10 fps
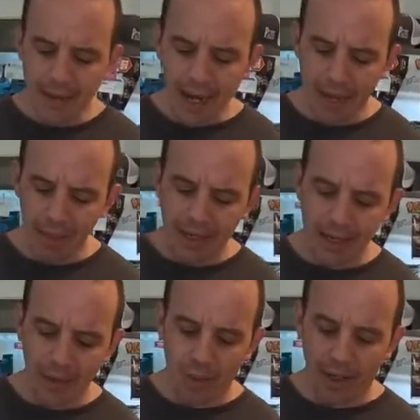how many
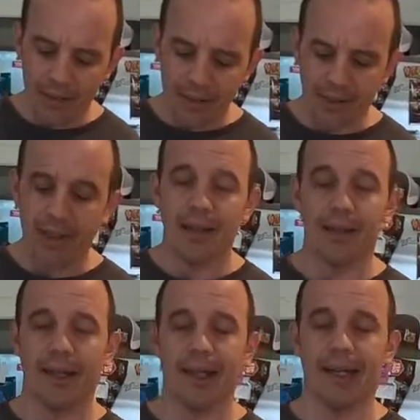egg whites
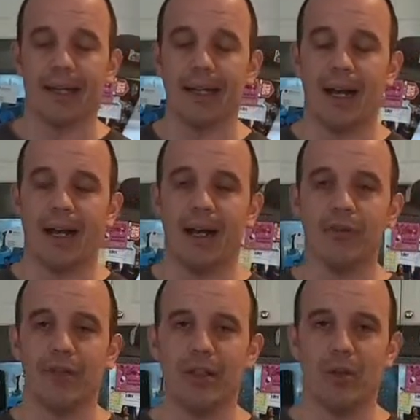that I can
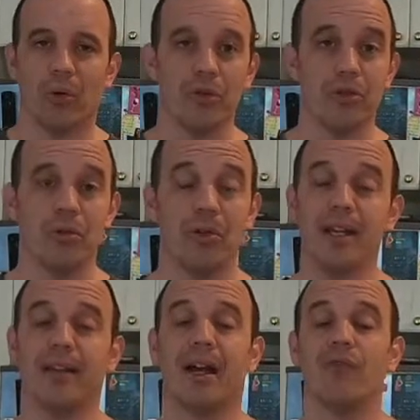have in order to
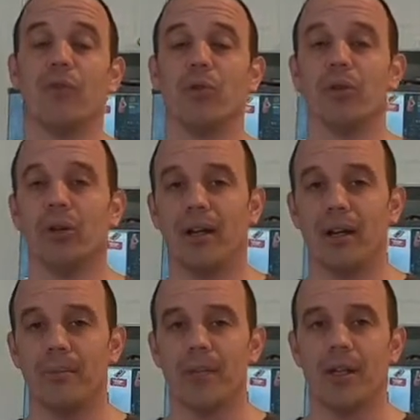hit that 40
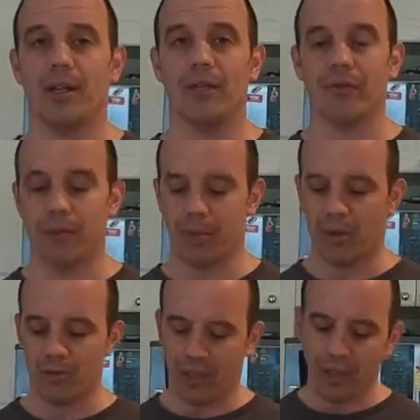grams of
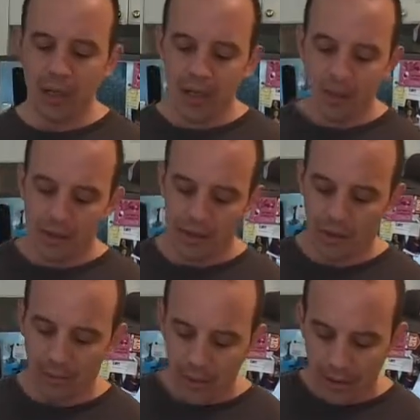protein.
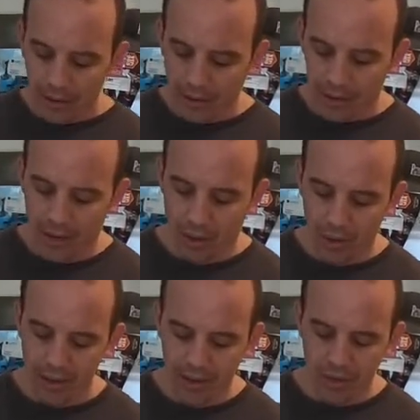So
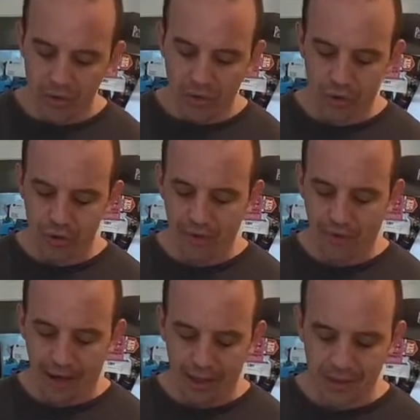always the nutrition
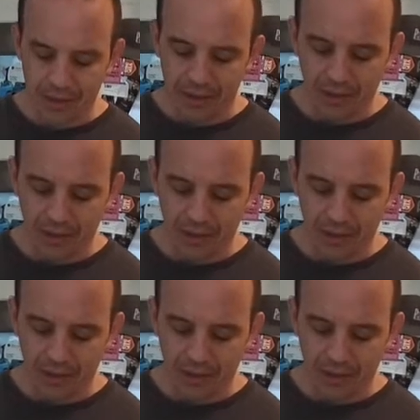facts on the